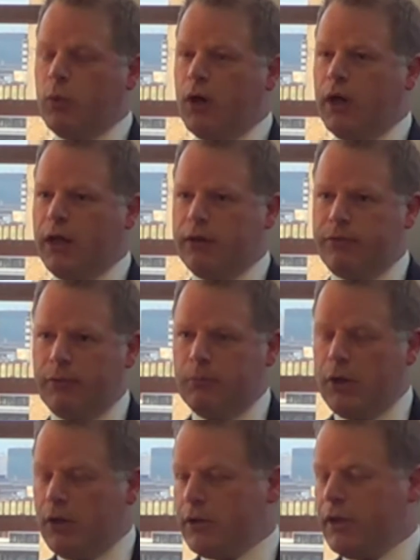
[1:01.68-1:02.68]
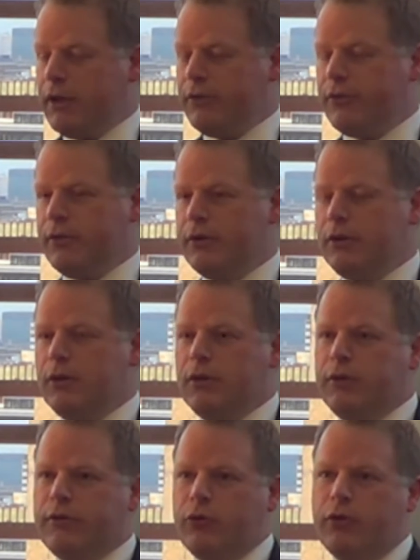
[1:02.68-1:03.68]
the way of the market
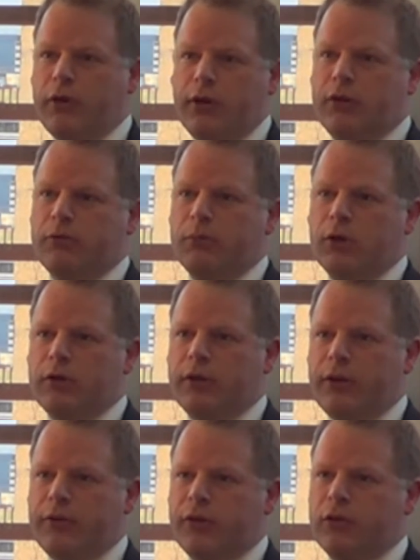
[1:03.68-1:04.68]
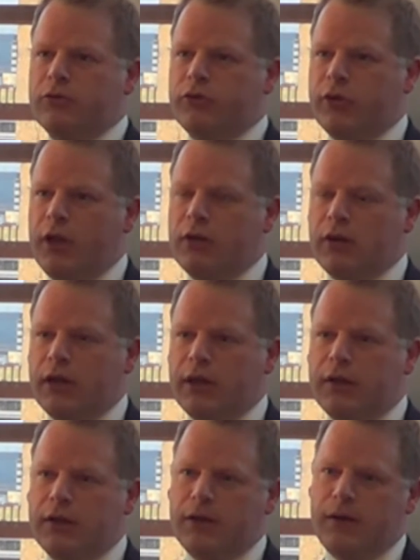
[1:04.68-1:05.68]
so that it could market its own
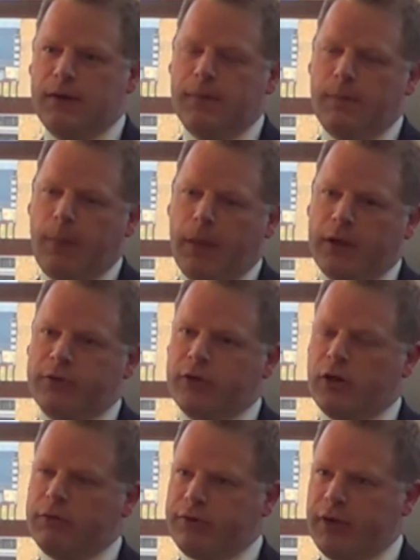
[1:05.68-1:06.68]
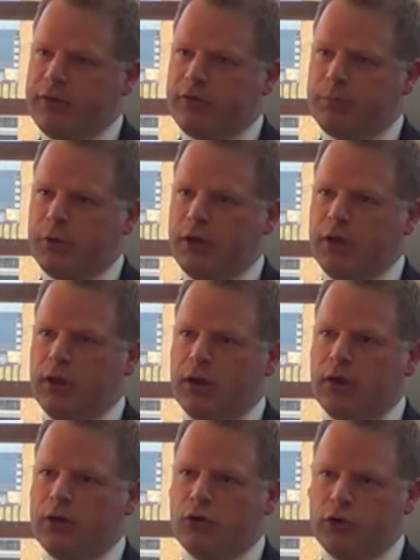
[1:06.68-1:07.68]
generic, Actavis had to bring
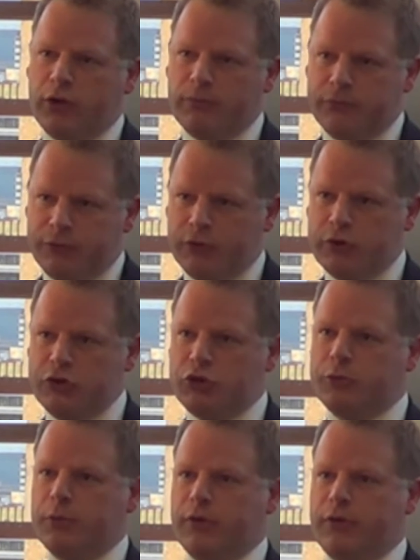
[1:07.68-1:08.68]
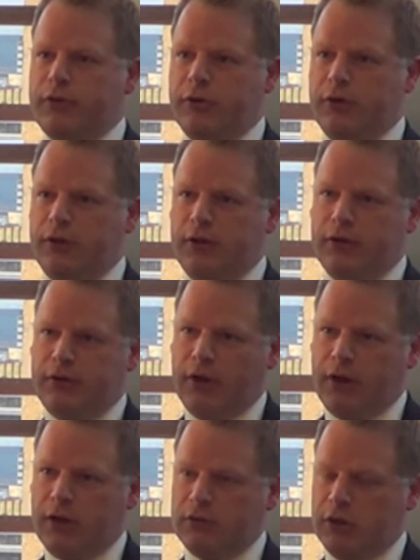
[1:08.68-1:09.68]
a non-infringement
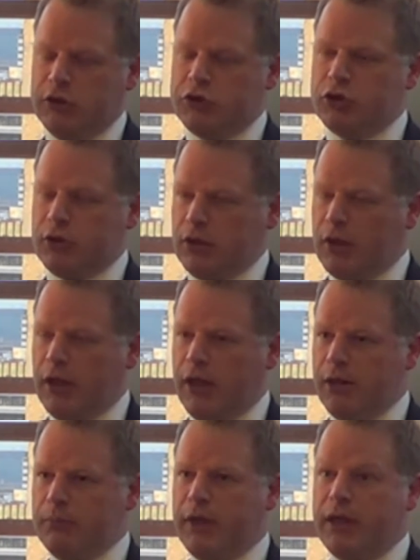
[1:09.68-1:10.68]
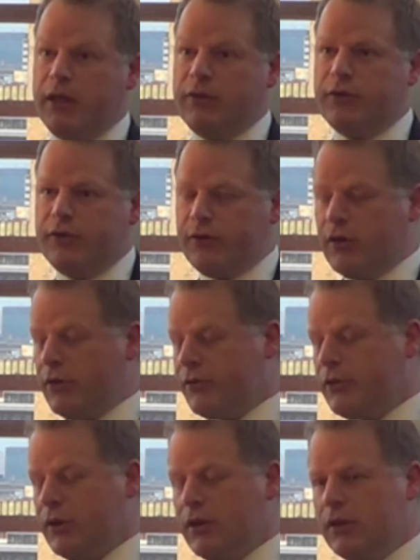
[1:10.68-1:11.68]
declaration claim. That is, it's
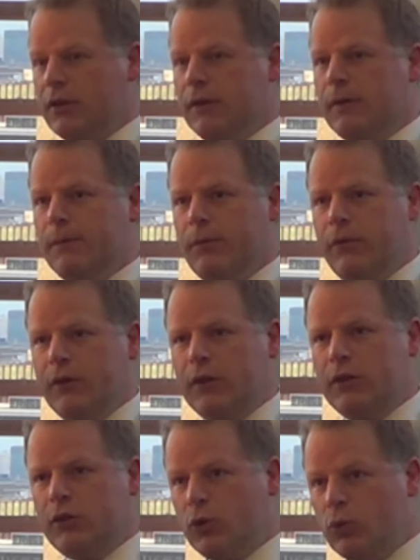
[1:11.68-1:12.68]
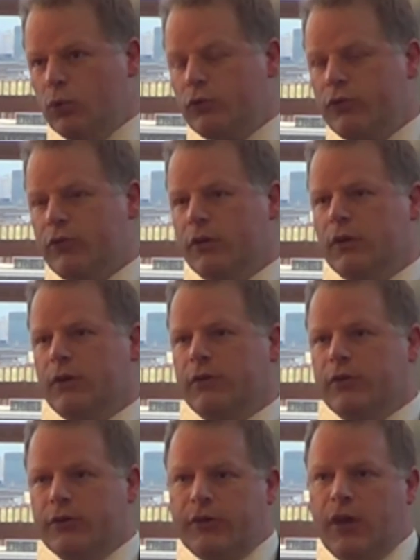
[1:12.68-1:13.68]
asking the court
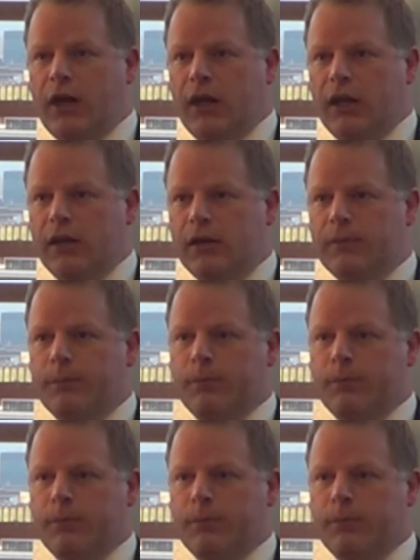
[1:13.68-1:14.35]
to say